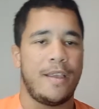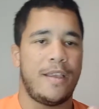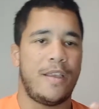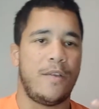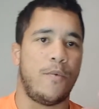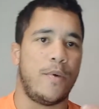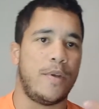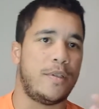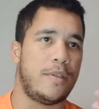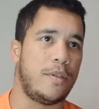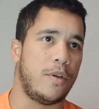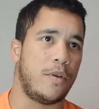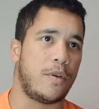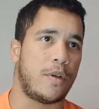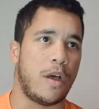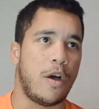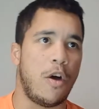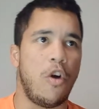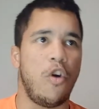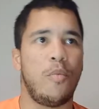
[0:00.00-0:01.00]
He went to
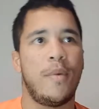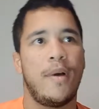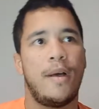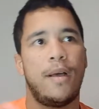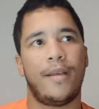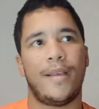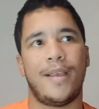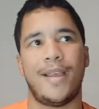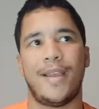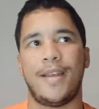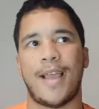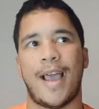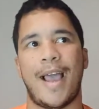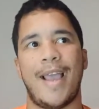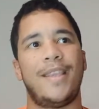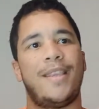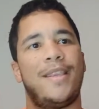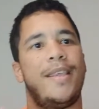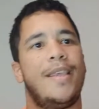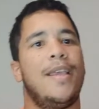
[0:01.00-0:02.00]
Oklahoma, and
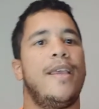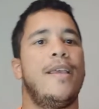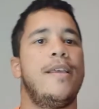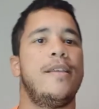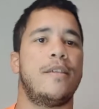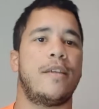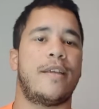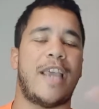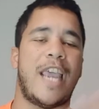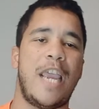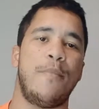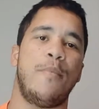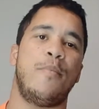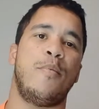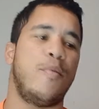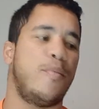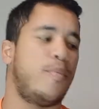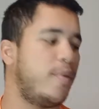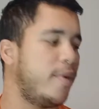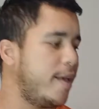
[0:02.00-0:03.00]
I think he's a
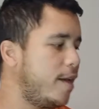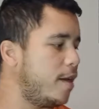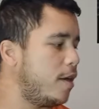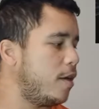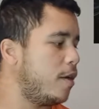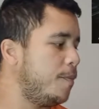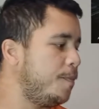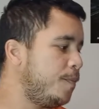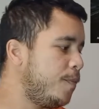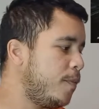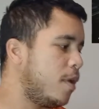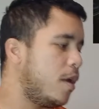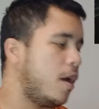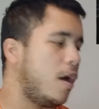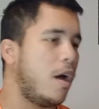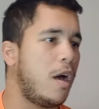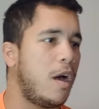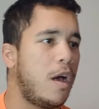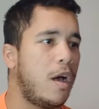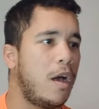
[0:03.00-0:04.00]
capable player
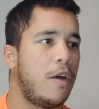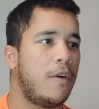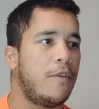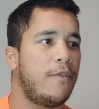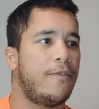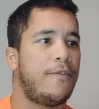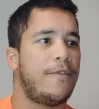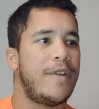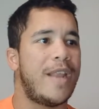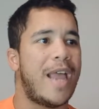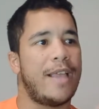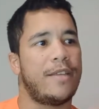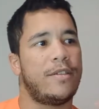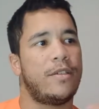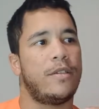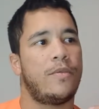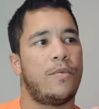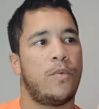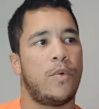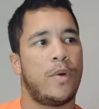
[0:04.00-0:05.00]
of not
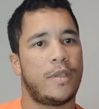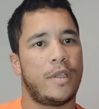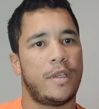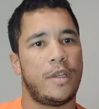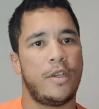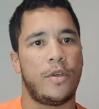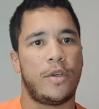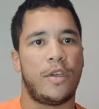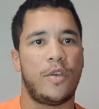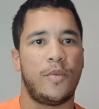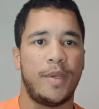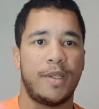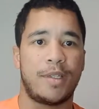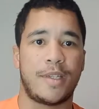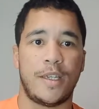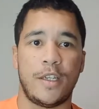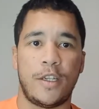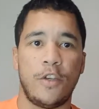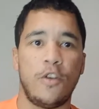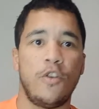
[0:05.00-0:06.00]
just what the new QBs
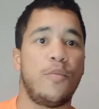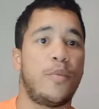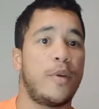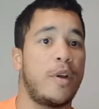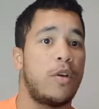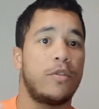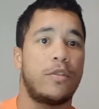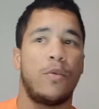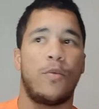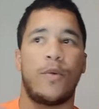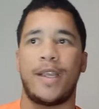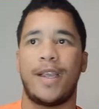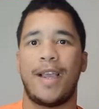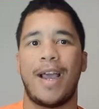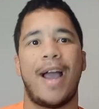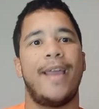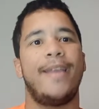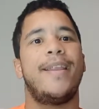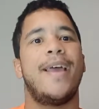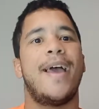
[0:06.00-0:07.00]
can do, but also what a
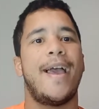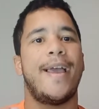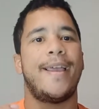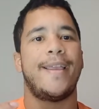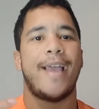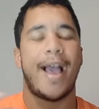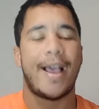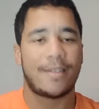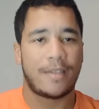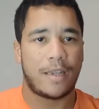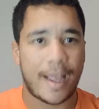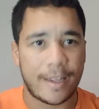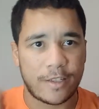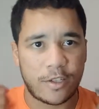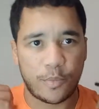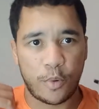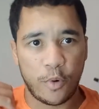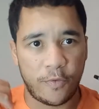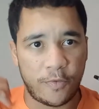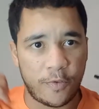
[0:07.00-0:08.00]
guy that has a lot
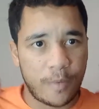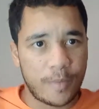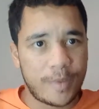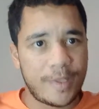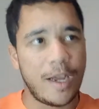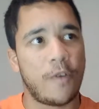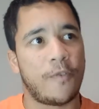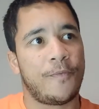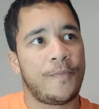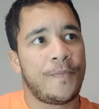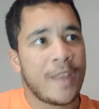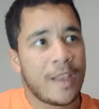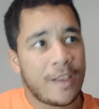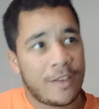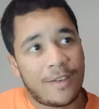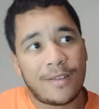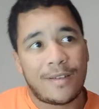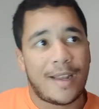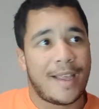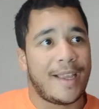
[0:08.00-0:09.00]
to prove for himself.
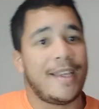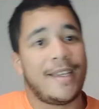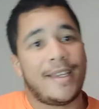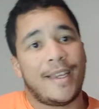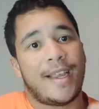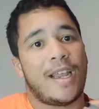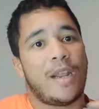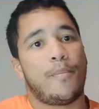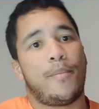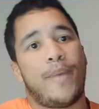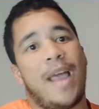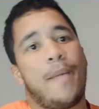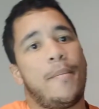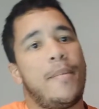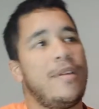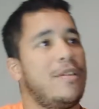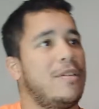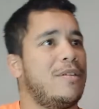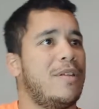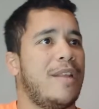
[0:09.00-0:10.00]
Just like he did
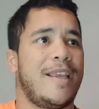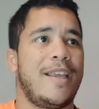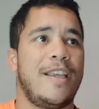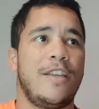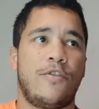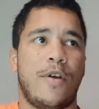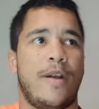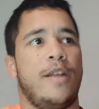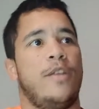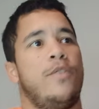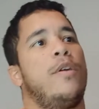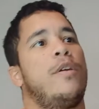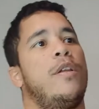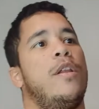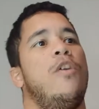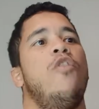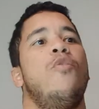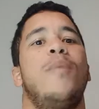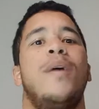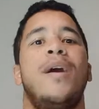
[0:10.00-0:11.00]
Alabama, just like he tried to do
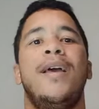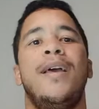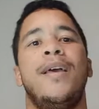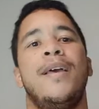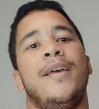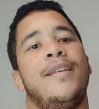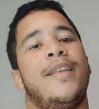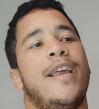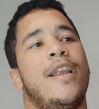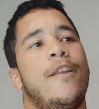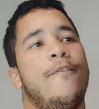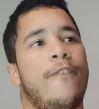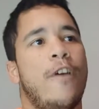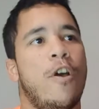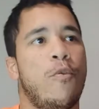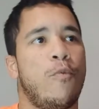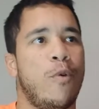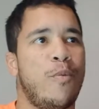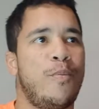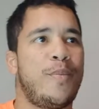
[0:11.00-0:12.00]
Oklahoma, the
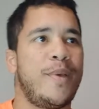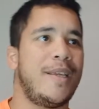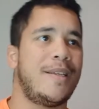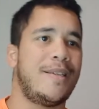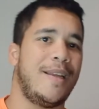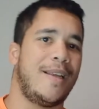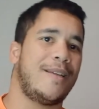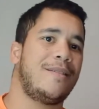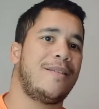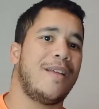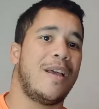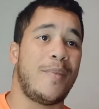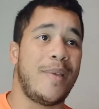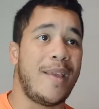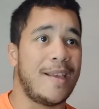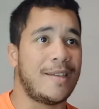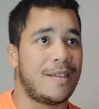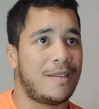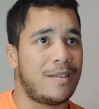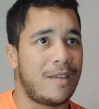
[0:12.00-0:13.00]
NFL will be his next step. He
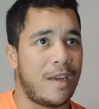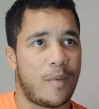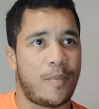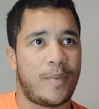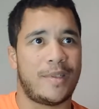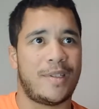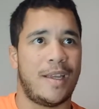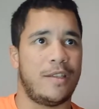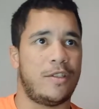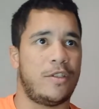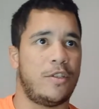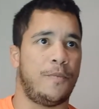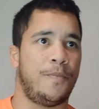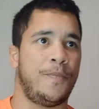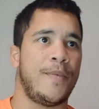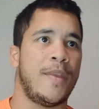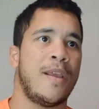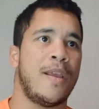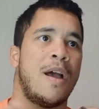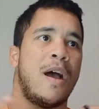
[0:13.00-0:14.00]
has a ton of potential.
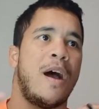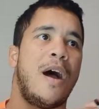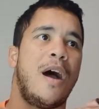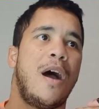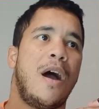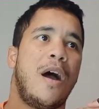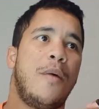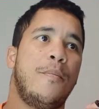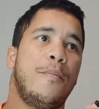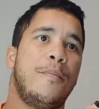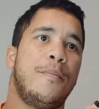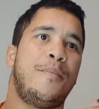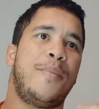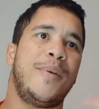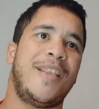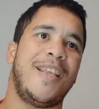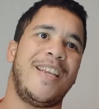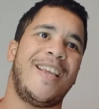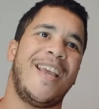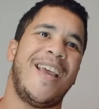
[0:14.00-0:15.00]

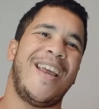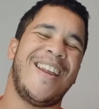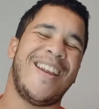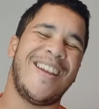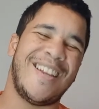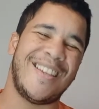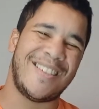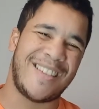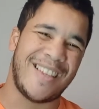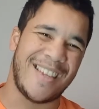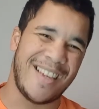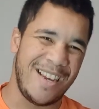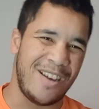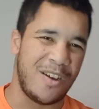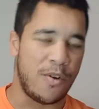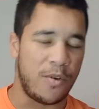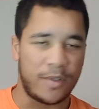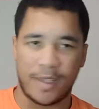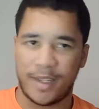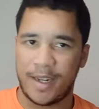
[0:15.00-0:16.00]
But then again, it is the
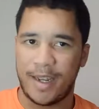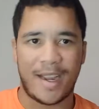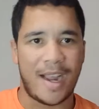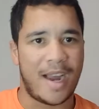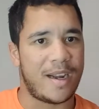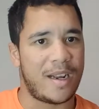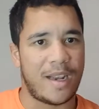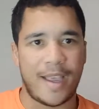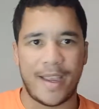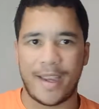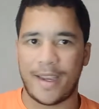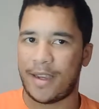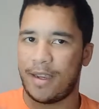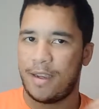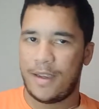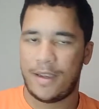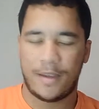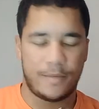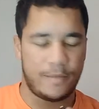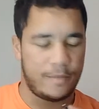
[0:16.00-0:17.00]
Eagles, and they kind of like,
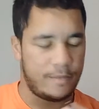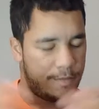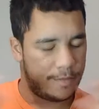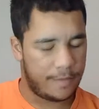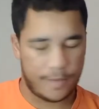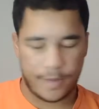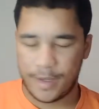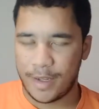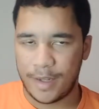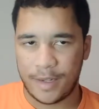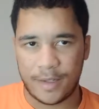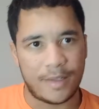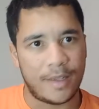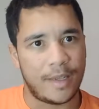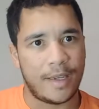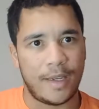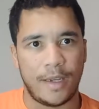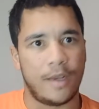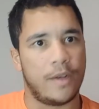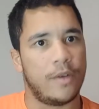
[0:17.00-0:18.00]
it's the
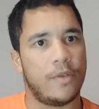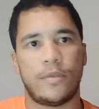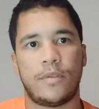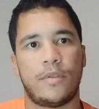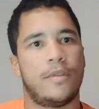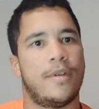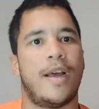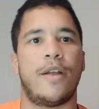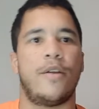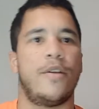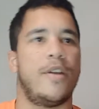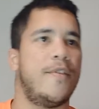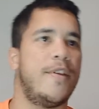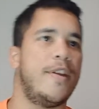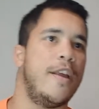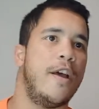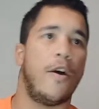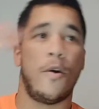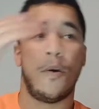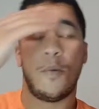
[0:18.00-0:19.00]
Eagles. I don't even
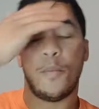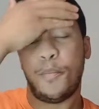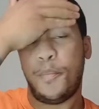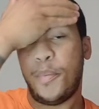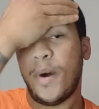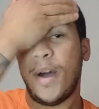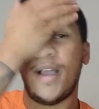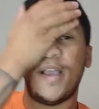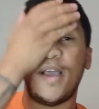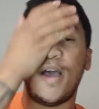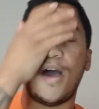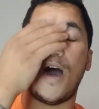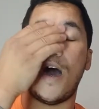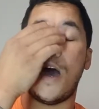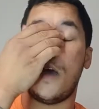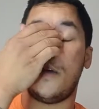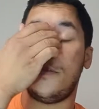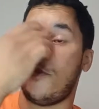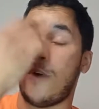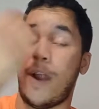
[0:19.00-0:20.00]
know. But
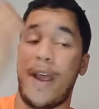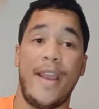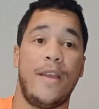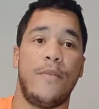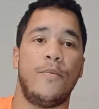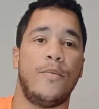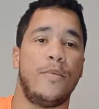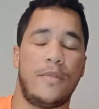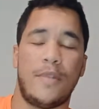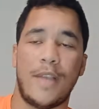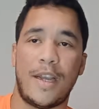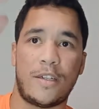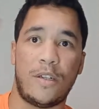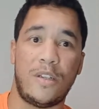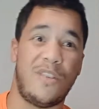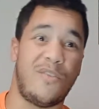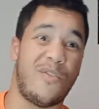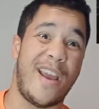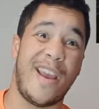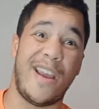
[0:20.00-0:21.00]
Ryan left
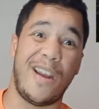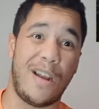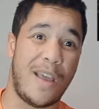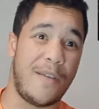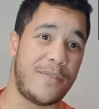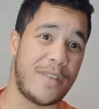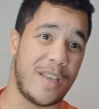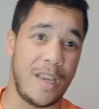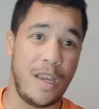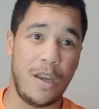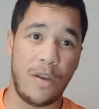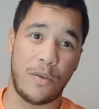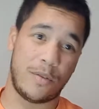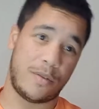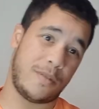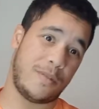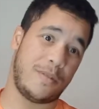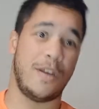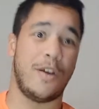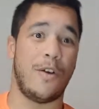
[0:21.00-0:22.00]
the
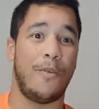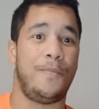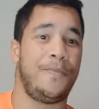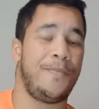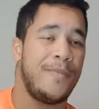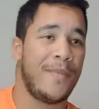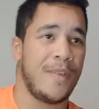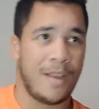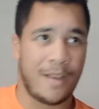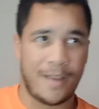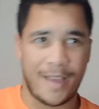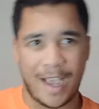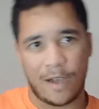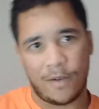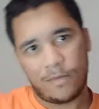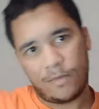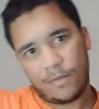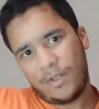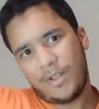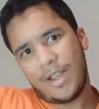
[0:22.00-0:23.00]
Eagles. So, yeah,
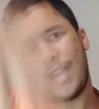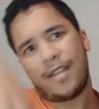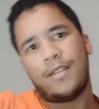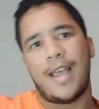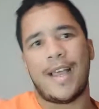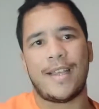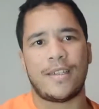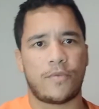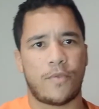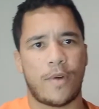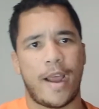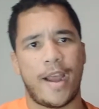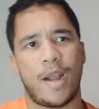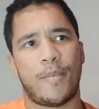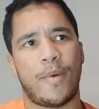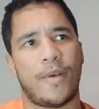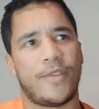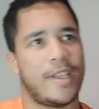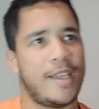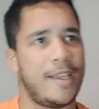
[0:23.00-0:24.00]
you guys asked Ryan
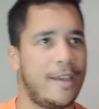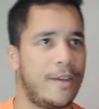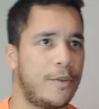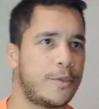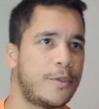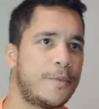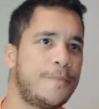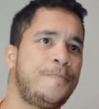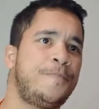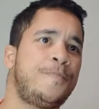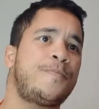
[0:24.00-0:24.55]
about the Eagles.